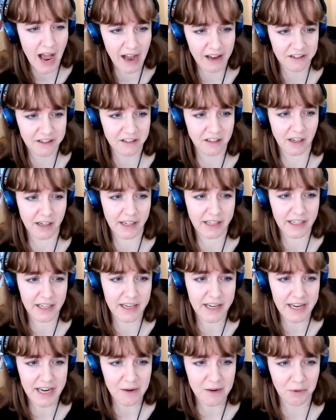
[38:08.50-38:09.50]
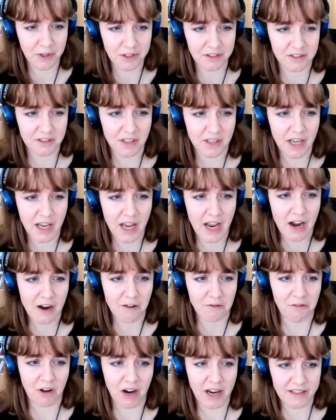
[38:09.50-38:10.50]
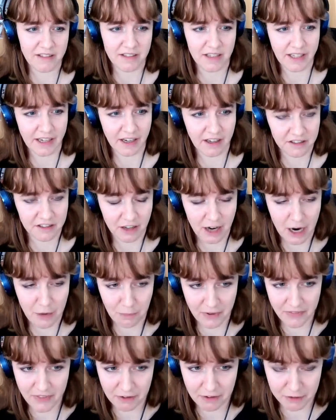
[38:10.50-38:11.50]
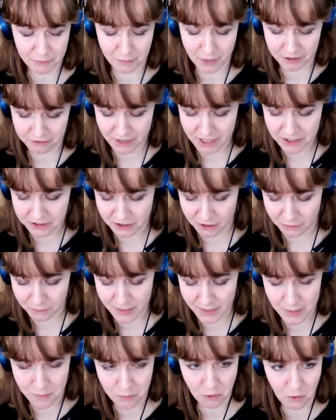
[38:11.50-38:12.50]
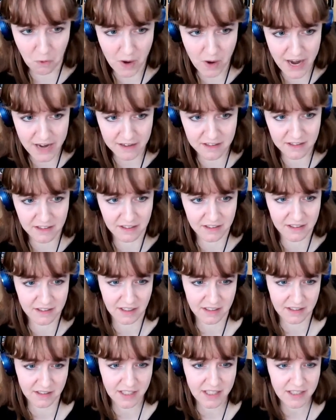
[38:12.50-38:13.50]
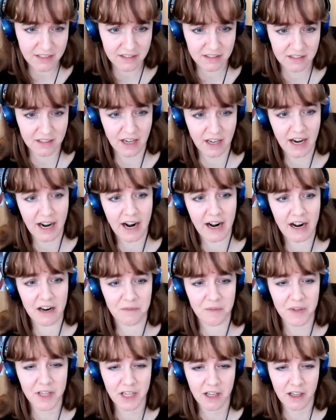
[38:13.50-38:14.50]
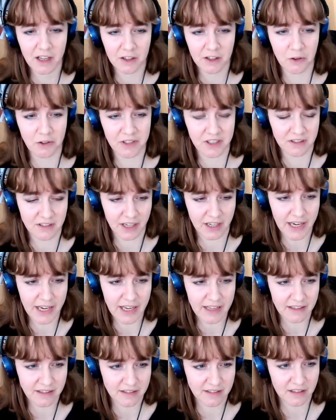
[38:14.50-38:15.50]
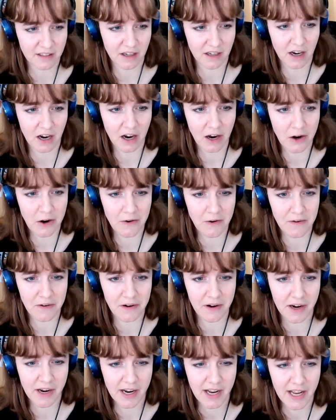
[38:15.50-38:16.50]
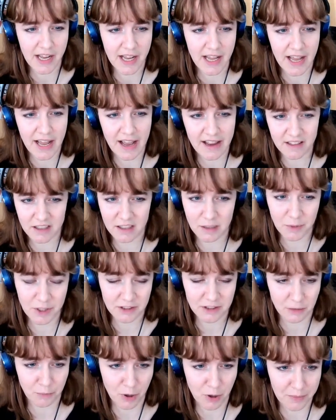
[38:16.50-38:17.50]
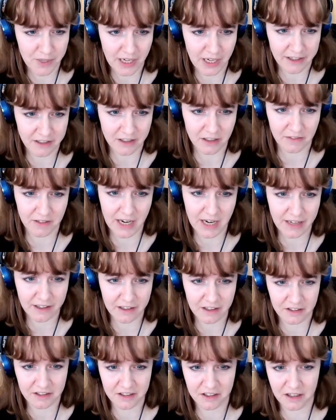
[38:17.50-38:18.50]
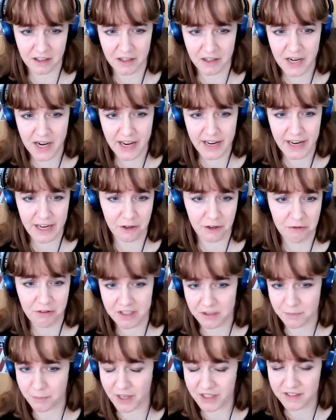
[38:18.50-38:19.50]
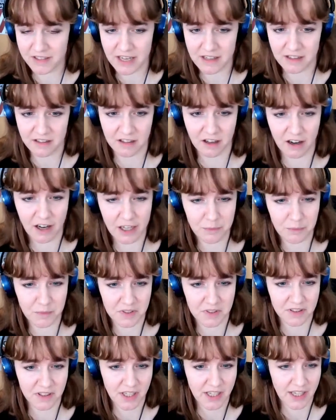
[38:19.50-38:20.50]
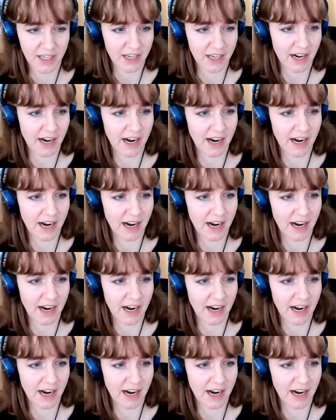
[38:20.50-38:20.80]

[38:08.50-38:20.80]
actually. He was writing at a time when there was migration of people into cities. According to his own estimates, the population of Lancashire increased by 10 times